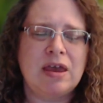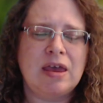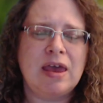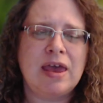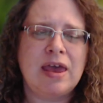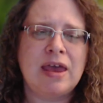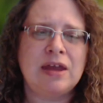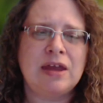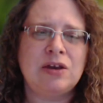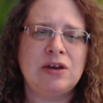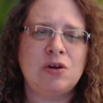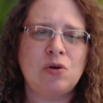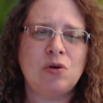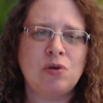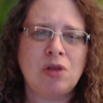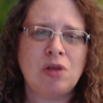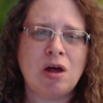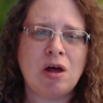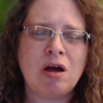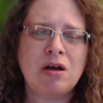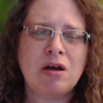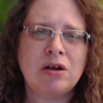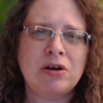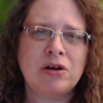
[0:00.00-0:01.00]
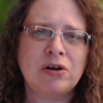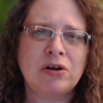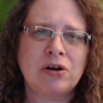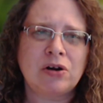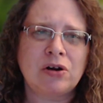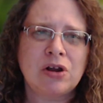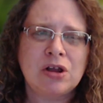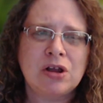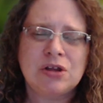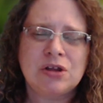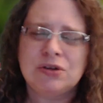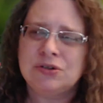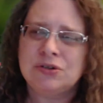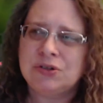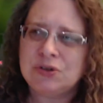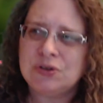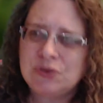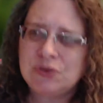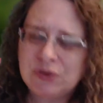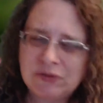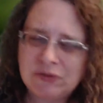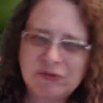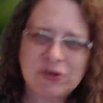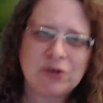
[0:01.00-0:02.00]
And no longer do
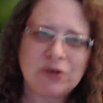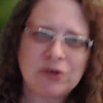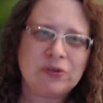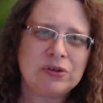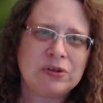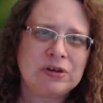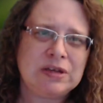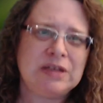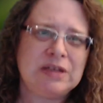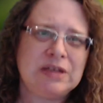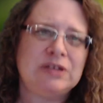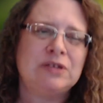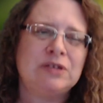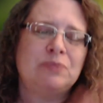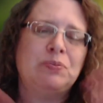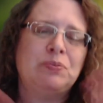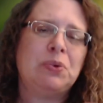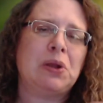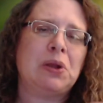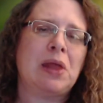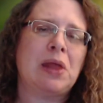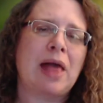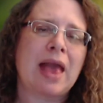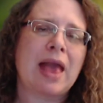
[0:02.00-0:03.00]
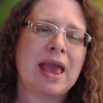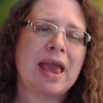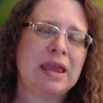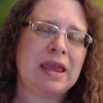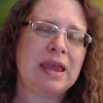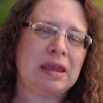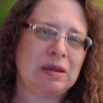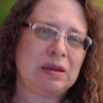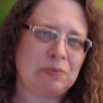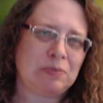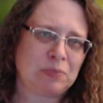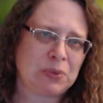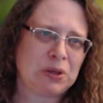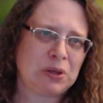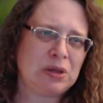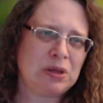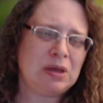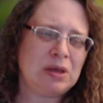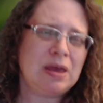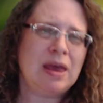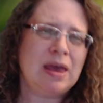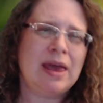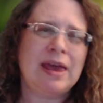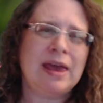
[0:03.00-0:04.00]
you feel the need to blame
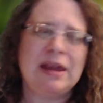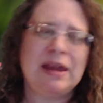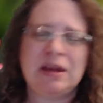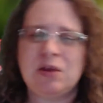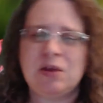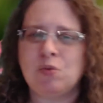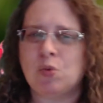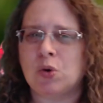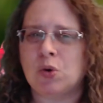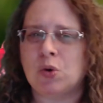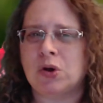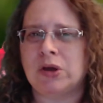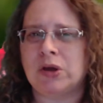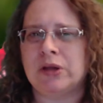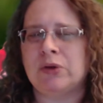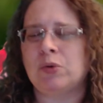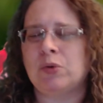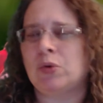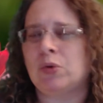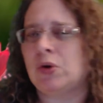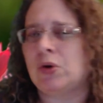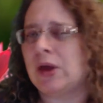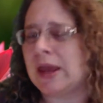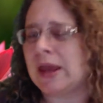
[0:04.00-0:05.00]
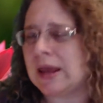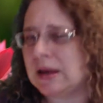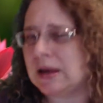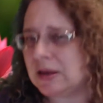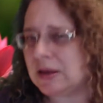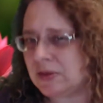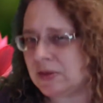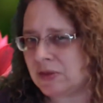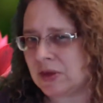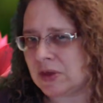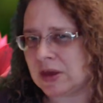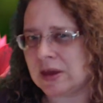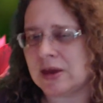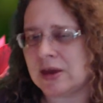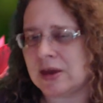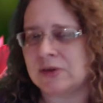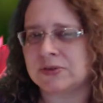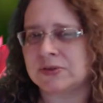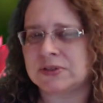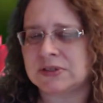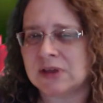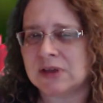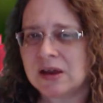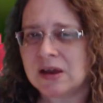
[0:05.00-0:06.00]
anyone or anything
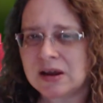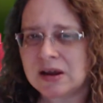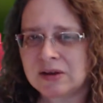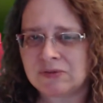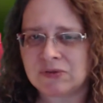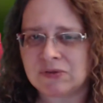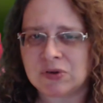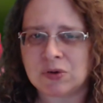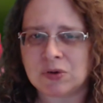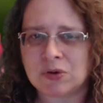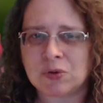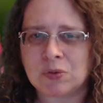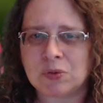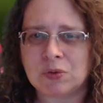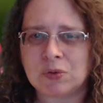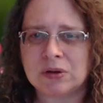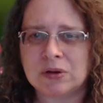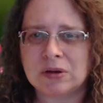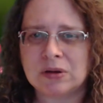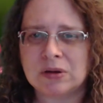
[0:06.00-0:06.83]
outside of you.